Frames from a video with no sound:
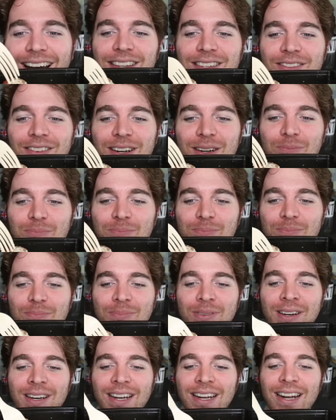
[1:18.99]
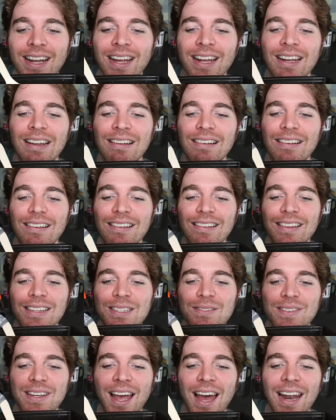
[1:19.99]
So we're gonna put it in the
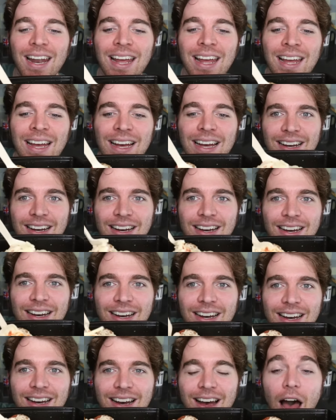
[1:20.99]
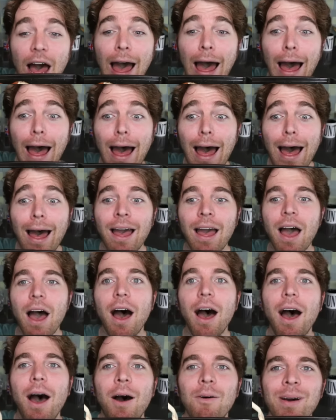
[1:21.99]
spaghetti.
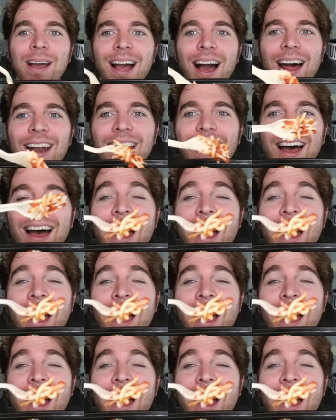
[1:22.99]
Ah! Oh my God.